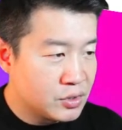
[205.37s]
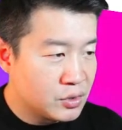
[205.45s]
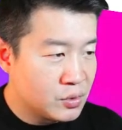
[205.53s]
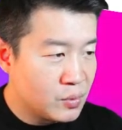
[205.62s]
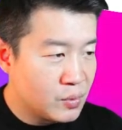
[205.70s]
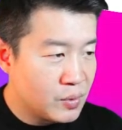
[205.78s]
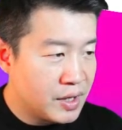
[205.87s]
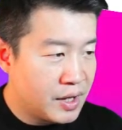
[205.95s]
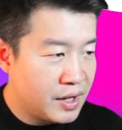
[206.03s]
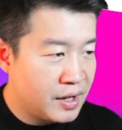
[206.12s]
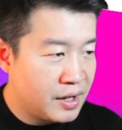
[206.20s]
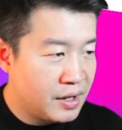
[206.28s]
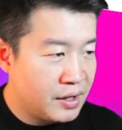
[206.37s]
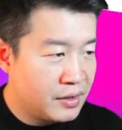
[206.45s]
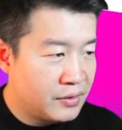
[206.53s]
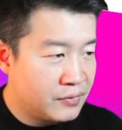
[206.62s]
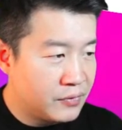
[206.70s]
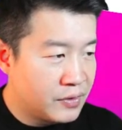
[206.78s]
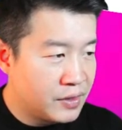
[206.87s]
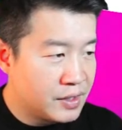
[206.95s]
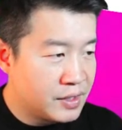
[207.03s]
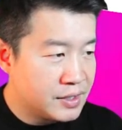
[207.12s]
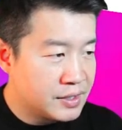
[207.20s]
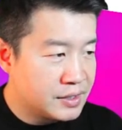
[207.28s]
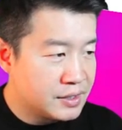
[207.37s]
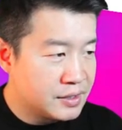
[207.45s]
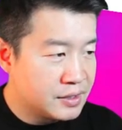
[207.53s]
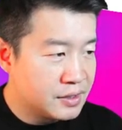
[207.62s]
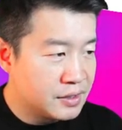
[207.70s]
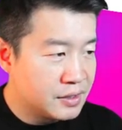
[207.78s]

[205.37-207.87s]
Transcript: So we have this.